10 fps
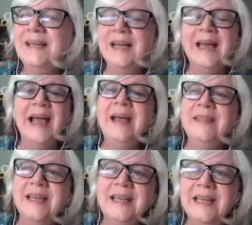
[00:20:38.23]
then
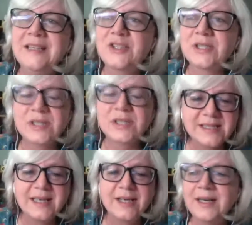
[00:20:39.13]
he just looks at her
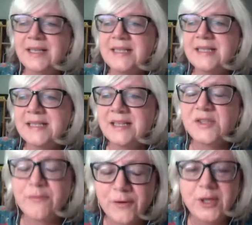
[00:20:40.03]
and he says,
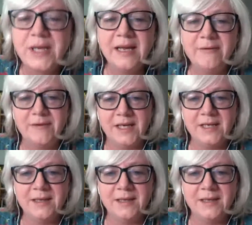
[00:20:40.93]
"Forgiven."